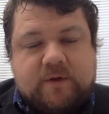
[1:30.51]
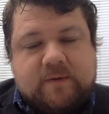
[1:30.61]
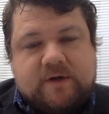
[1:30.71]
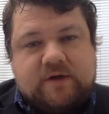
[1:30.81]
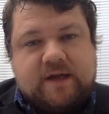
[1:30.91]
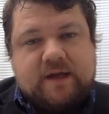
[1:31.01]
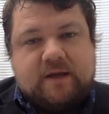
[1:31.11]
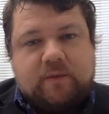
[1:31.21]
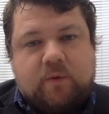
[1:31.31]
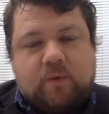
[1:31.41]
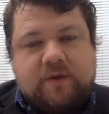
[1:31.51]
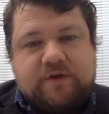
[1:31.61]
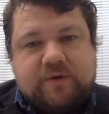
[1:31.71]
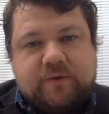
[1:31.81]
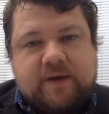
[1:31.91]
We were looking at what we
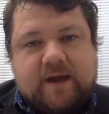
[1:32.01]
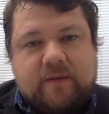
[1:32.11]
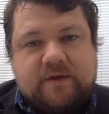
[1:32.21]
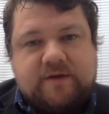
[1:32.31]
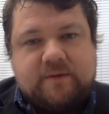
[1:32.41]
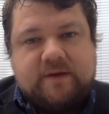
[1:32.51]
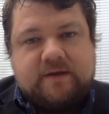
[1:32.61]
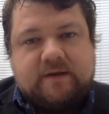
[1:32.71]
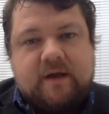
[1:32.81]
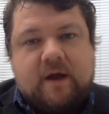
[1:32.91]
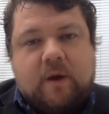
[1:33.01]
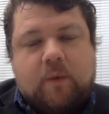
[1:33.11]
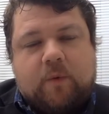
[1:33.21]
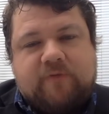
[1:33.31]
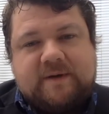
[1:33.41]
do and how we do it and
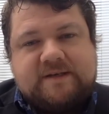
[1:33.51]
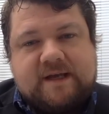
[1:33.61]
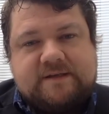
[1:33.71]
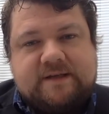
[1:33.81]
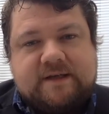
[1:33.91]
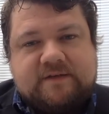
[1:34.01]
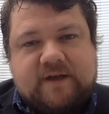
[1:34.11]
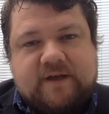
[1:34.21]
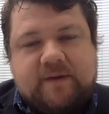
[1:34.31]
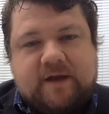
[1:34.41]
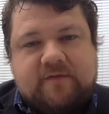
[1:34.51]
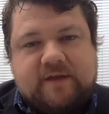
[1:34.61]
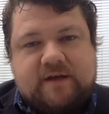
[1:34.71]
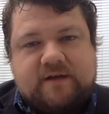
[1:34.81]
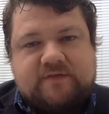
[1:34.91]
what we've been testing and developing over
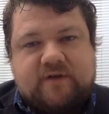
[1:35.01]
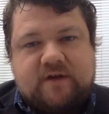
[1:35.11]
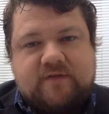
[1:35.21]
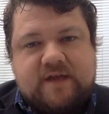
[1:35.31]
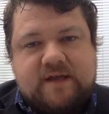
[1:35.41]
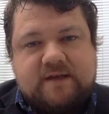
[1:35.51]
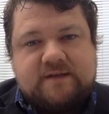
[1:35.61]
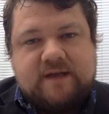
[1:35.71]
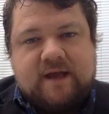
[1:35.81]
the last 5 years.